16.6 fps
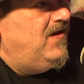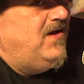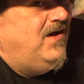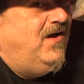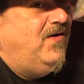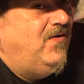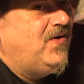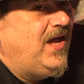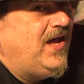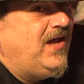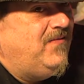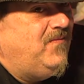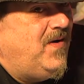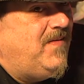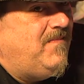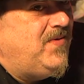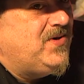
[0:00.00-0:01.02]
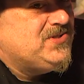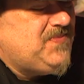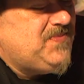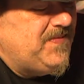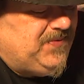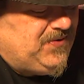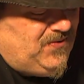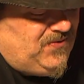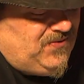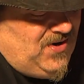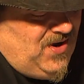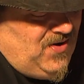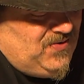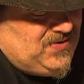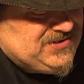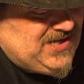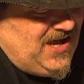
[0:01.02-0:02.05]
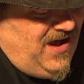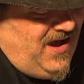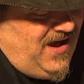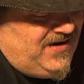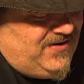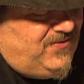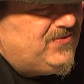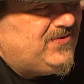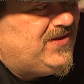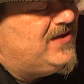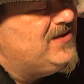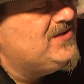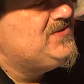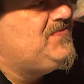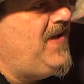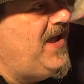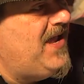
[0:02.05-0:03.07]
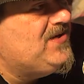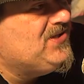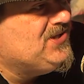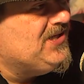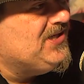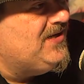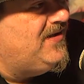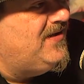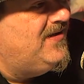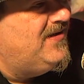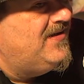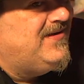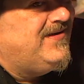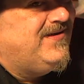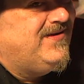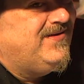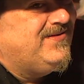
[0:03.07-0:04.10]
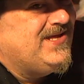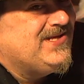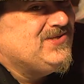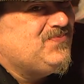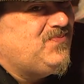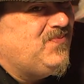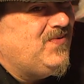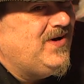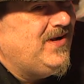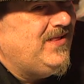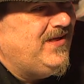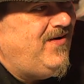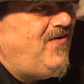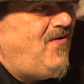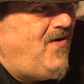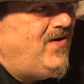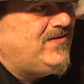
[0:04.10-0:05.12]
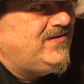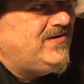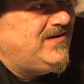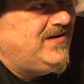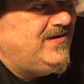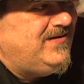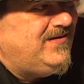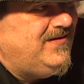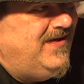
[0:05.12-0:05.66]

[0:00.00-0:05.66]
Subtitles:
Okay, and what most people don't know is I don't think it's a banshee that's really haunting it.